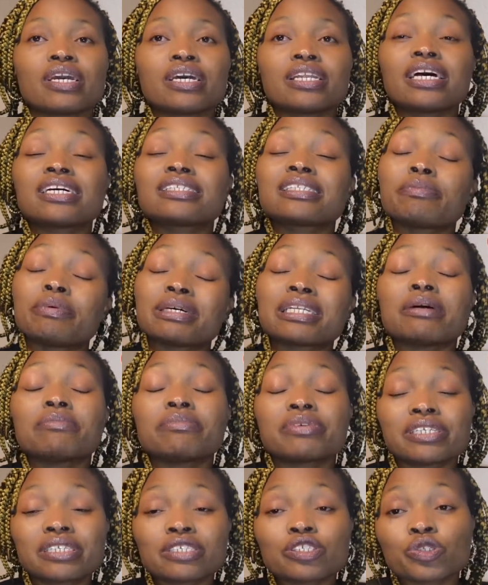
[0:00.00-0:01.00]
Now I say, but I'm
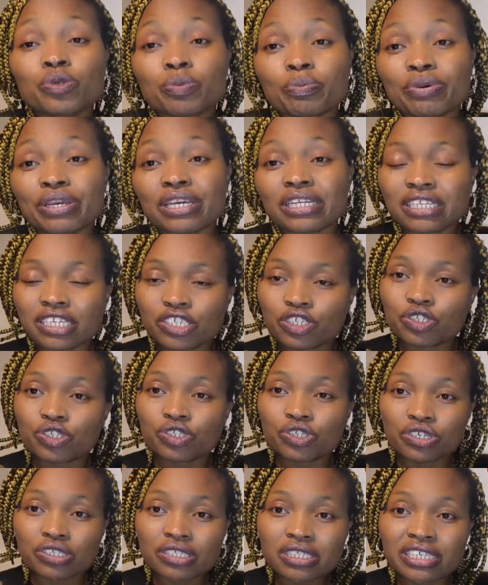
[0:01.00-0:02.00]
ready to pay. They should
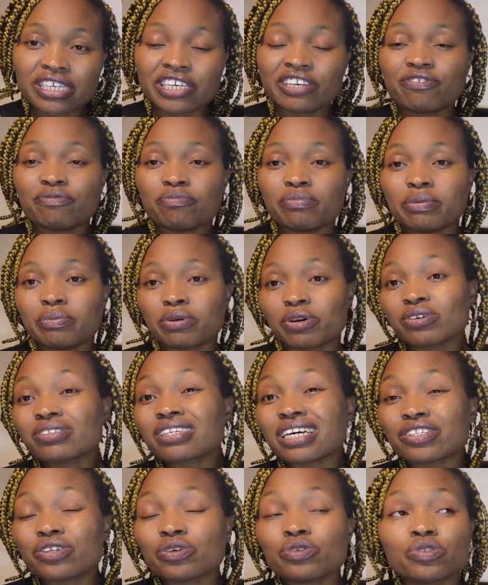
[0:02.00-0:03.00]
just give me because
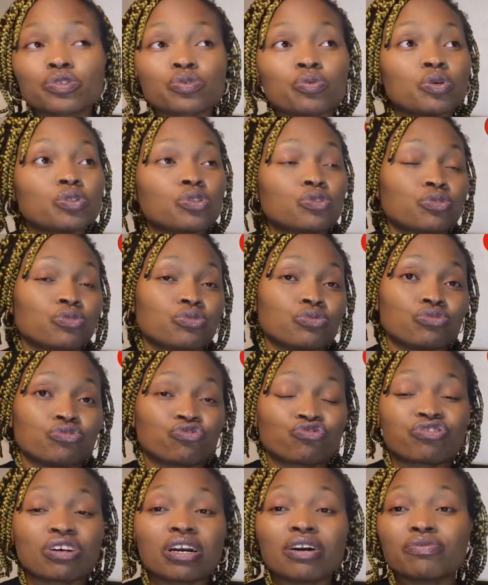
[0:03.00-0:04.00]
I don't want to
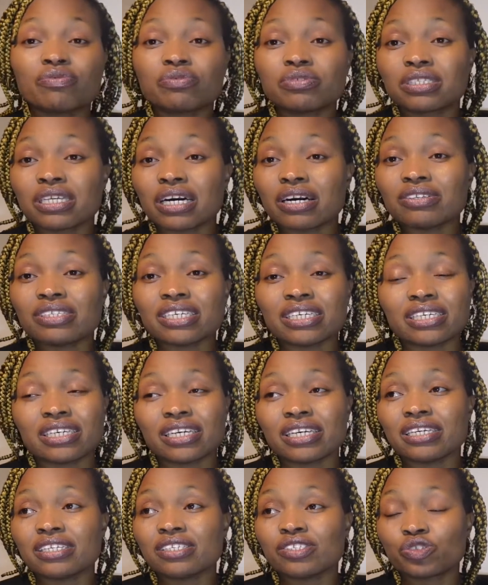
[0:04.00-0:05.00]
travel down
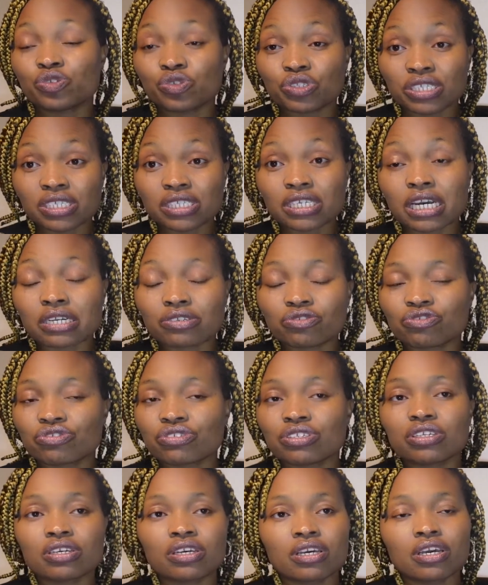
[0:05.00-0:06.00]
again to this
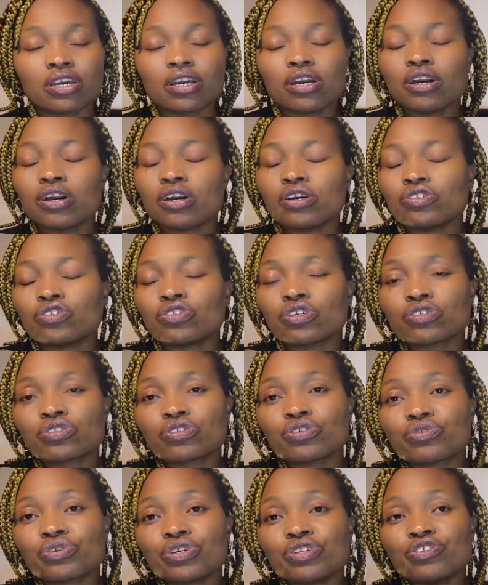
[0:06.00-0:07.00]
country just
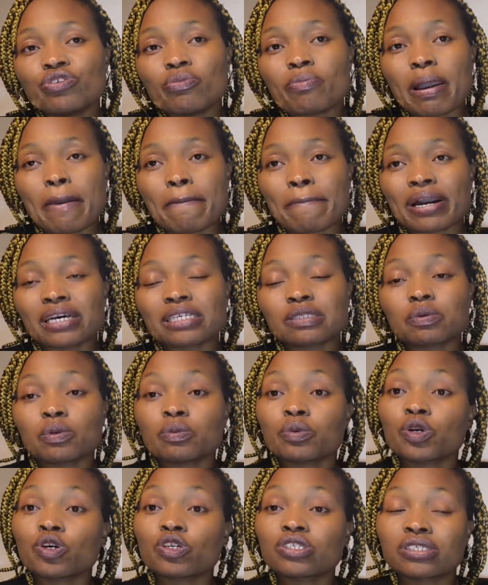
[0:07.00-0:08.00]
to renew my passport,
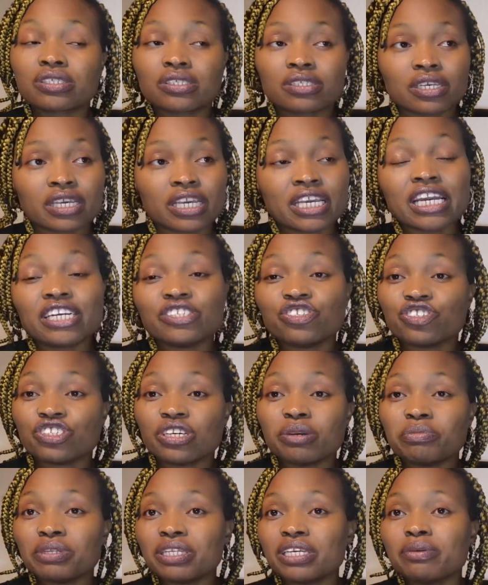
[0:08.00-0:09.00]
because here in
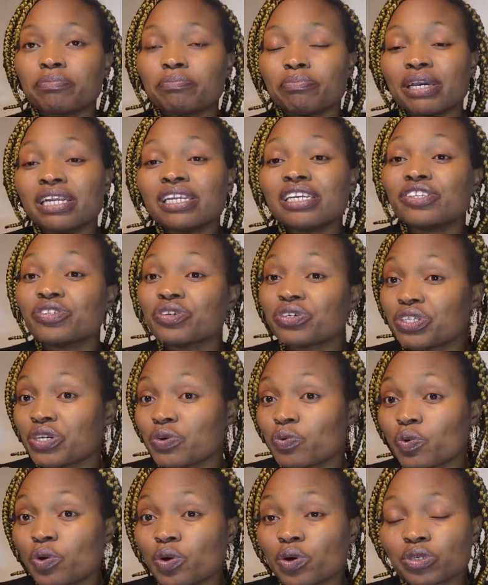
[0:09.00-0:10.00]
Germany, Berlin, no, they
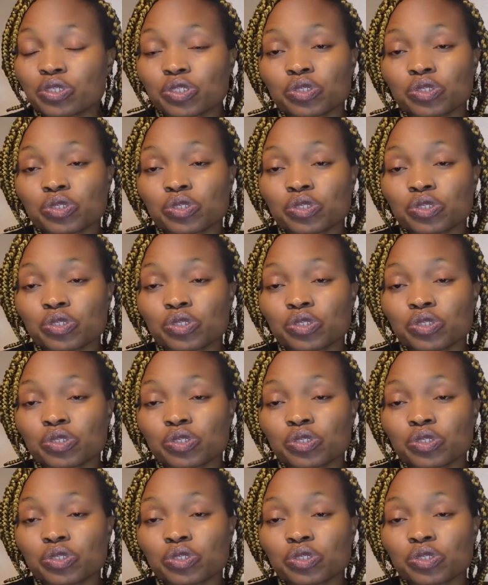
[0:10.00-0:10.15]
work.